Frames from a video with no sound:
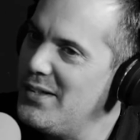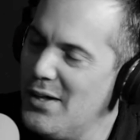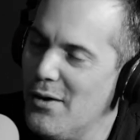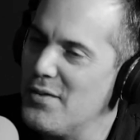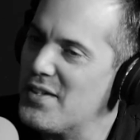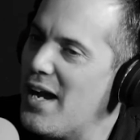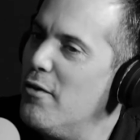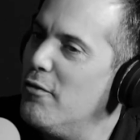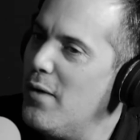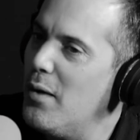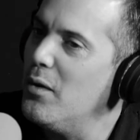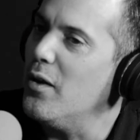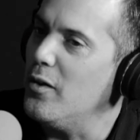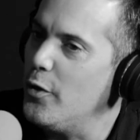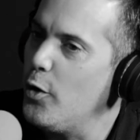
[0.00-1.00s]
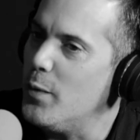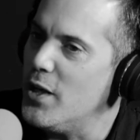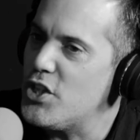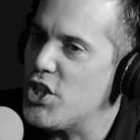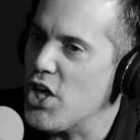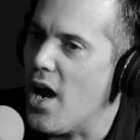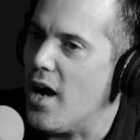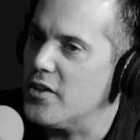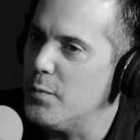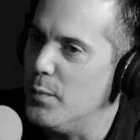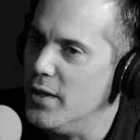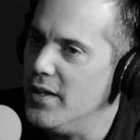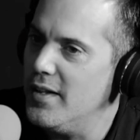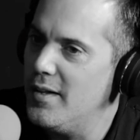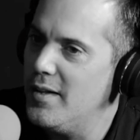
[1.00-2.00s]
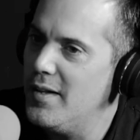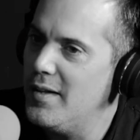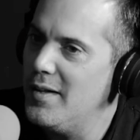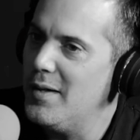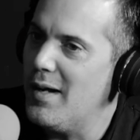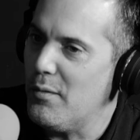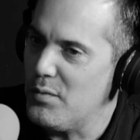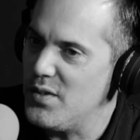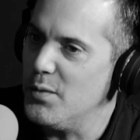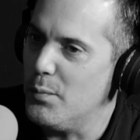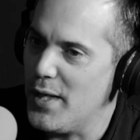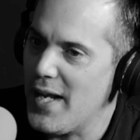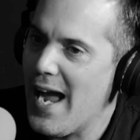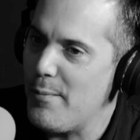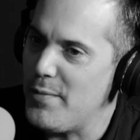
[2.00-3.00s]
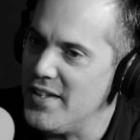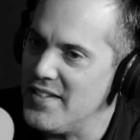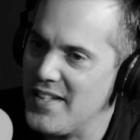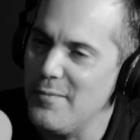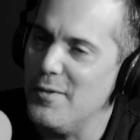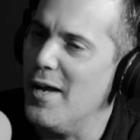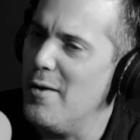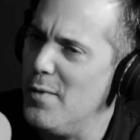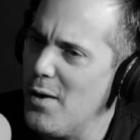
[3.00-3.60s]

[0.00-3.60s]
I was kind of a little bit shocked, but happy at the same time.